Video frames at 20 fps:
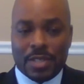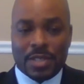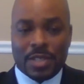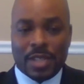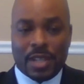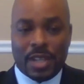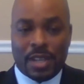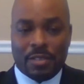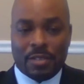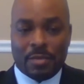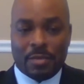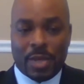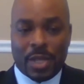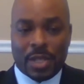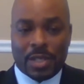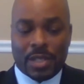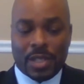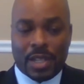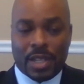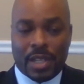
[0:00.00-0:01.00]
for us, the
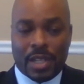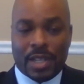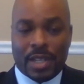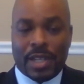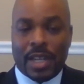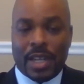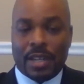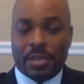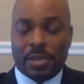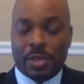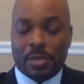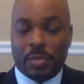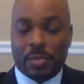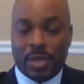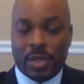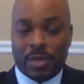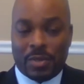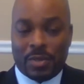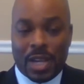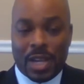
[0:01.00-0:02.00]
government, to cut down on
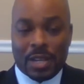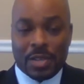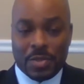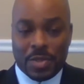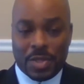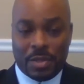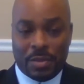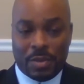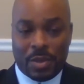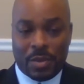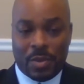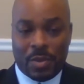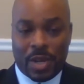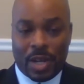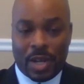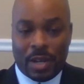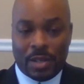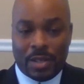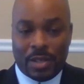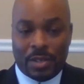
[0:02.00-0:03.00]
the bureaucracy
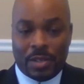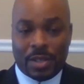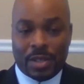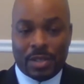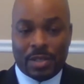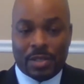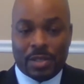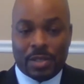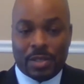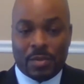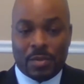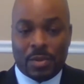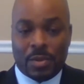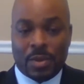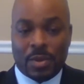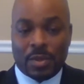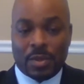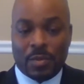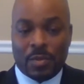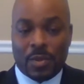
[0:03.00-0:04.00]
required in order to
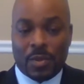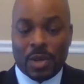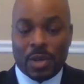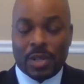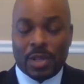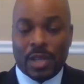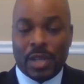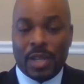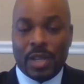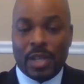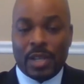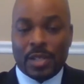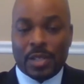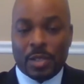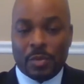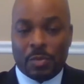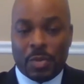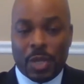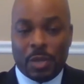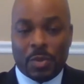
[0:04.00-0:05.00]
award work
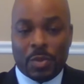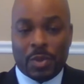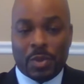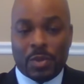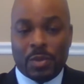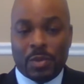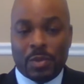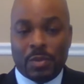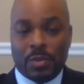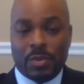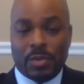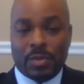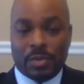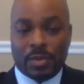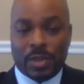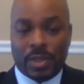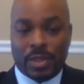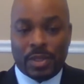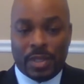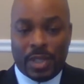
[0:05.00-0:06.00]
to people who
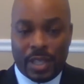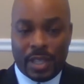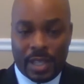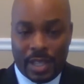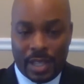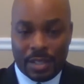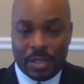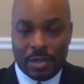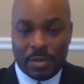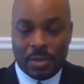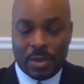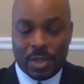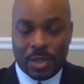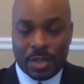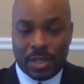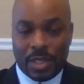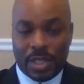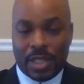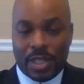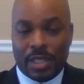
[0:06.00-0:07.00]
can get the
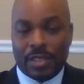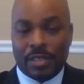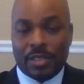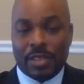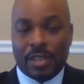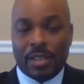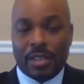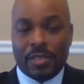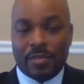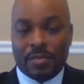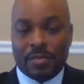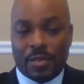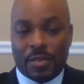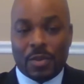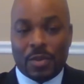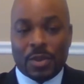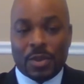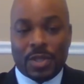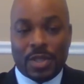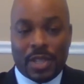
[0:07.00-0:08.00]
work done
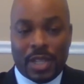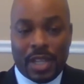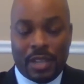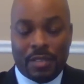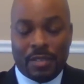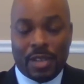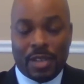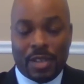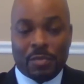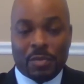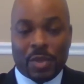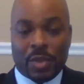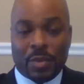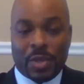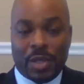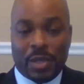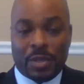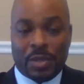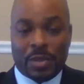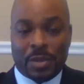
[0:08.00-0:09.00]
for the Navy and
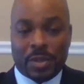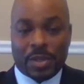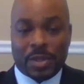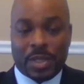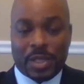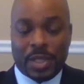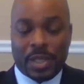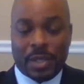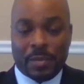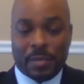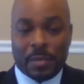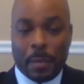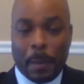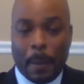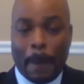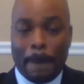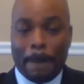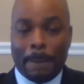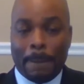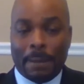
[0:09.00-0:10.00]
Marine Corps team.
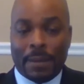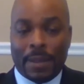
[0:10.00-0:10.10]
